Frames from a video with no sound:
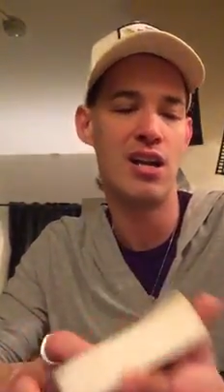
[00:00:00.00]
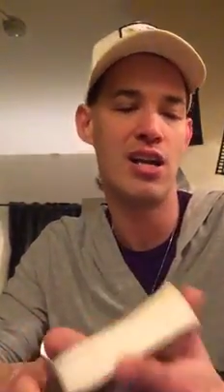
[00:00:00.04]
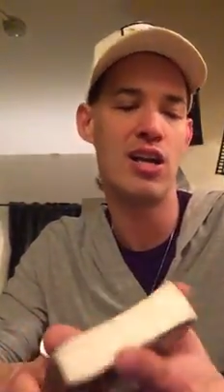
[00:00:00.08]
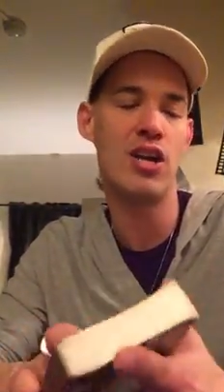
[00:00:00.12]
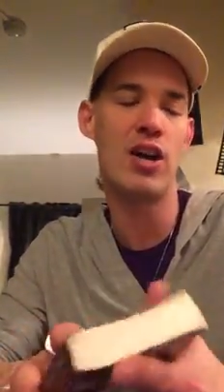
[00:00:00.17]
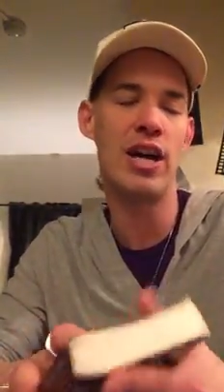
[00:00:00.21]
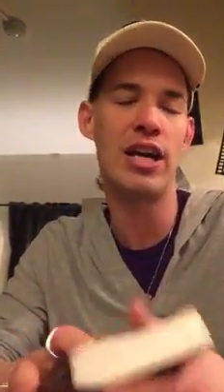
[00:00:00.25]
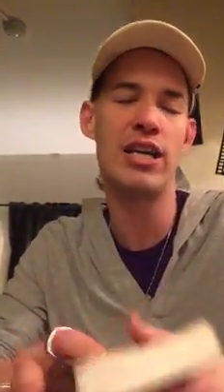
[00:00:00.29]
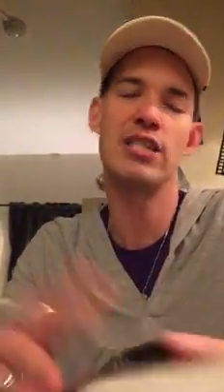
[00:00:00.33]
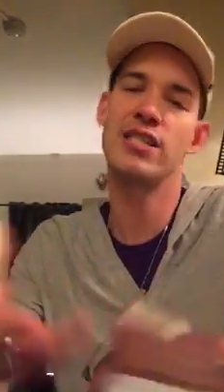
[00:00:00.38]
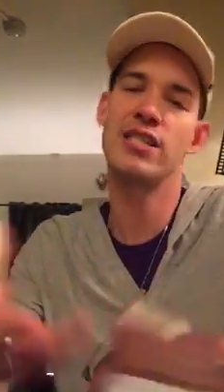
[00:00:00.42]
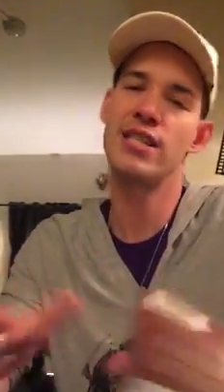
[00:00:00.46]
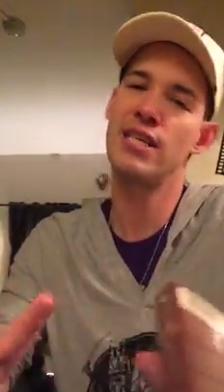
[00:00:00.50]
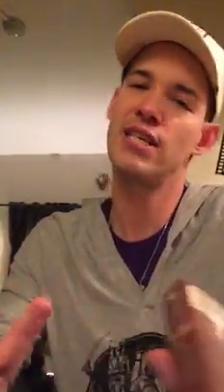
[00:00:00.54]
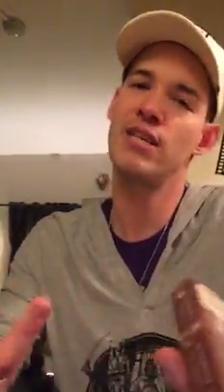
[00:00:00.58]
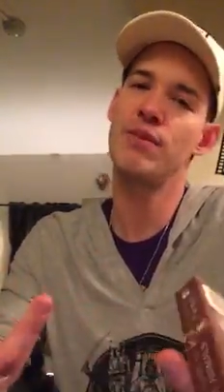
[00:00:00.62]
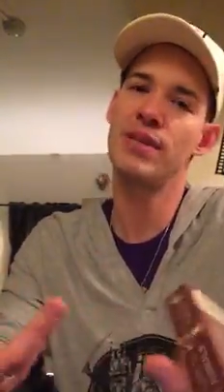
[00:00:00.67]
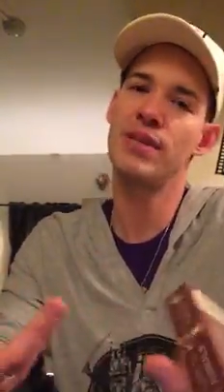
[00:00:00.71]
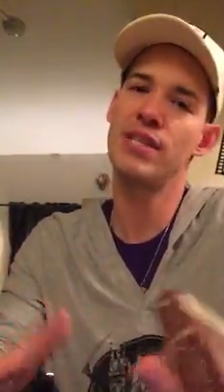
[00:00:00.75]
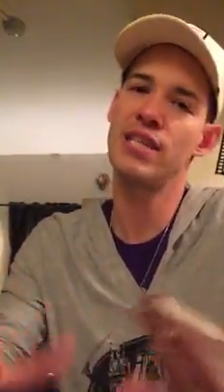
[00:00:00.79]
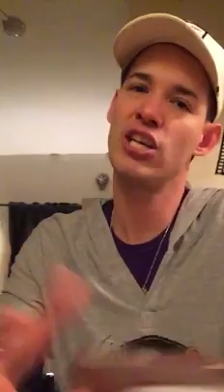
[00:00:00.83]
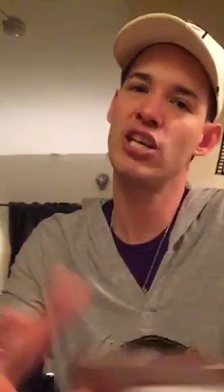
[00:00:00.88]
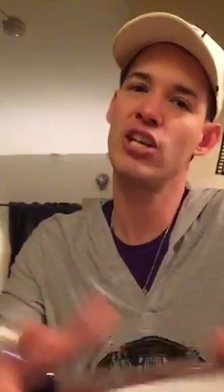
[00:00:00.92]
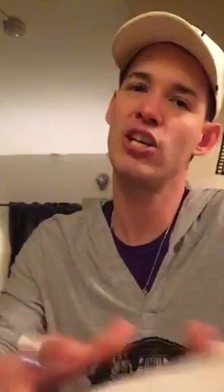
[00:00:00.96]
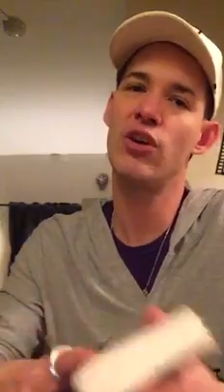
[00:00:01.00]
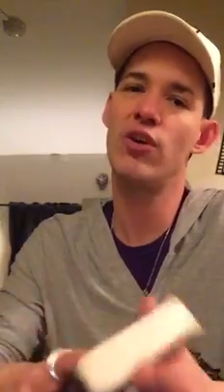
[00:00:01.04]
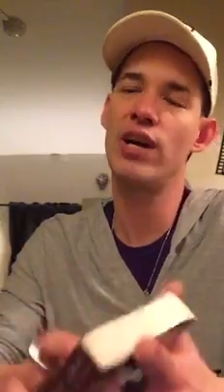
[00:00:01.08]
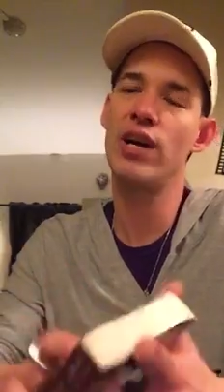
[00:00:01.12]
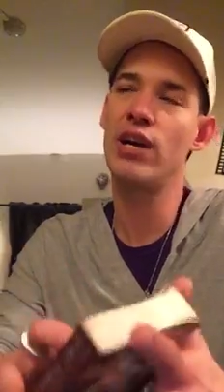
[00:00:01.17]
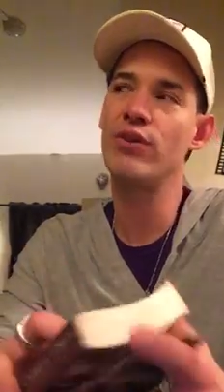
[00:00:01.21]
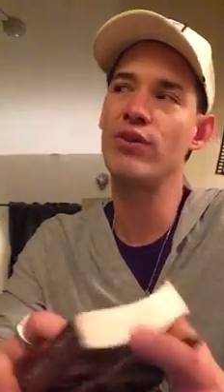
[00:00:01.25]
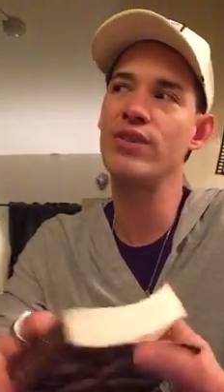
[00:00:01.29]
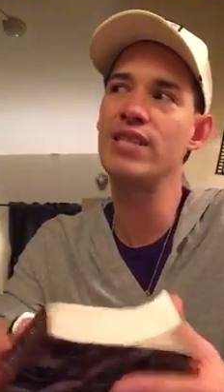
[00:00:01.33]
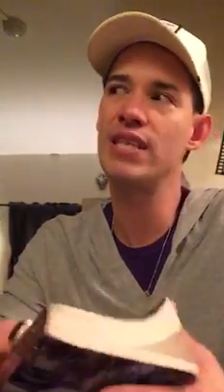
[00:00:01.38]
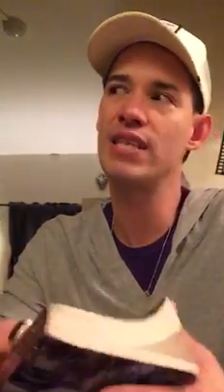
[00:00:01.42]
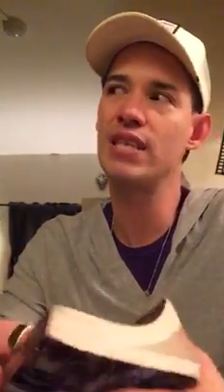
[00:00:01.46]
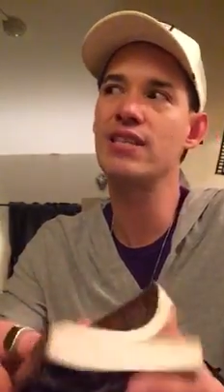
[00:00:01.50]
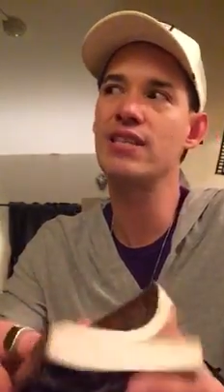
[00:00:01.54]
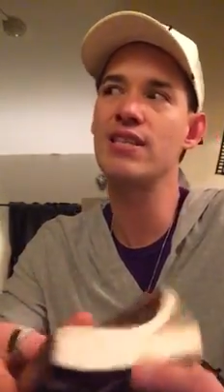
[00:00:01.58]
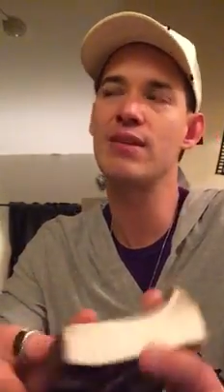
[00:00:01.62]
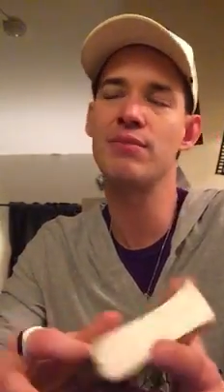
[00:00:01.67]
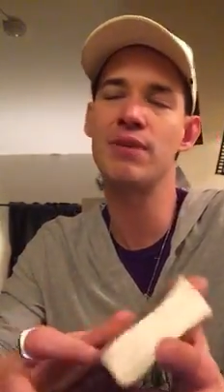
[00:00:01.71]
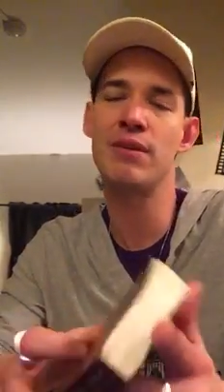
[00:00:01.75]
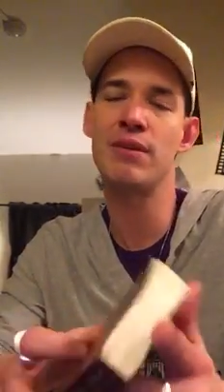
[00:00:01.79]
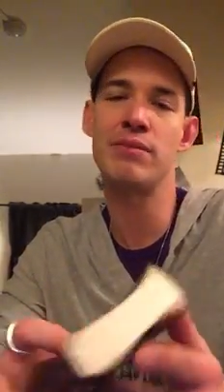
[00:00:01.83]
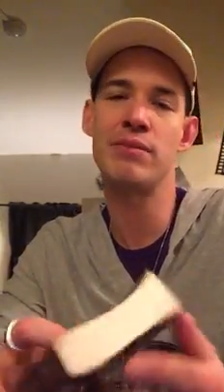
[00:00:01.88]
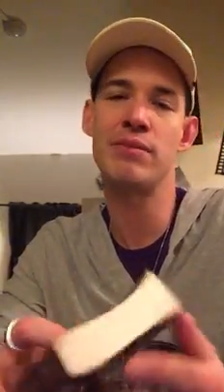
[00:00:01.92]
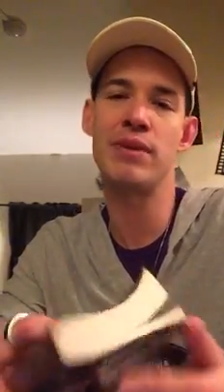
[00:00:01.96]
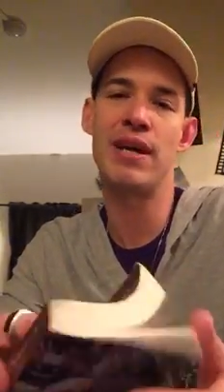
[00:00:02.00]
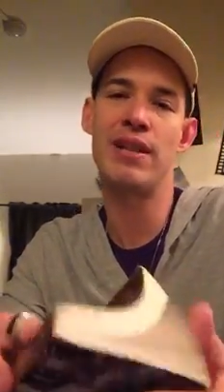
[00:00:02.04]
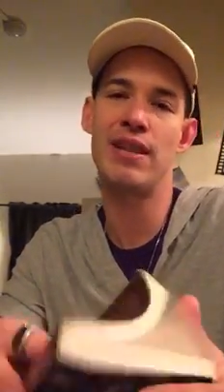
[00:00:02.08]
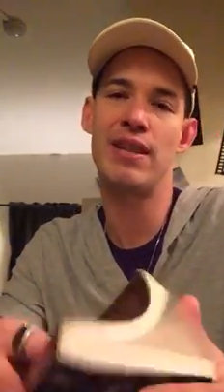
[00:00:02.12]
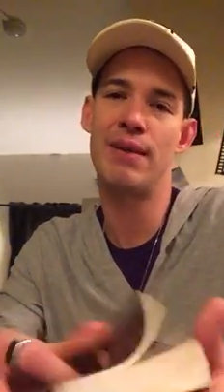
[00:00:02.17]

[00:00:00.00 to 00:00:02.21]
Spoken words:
I just said to him, I was like, I always think sometimes, Matt,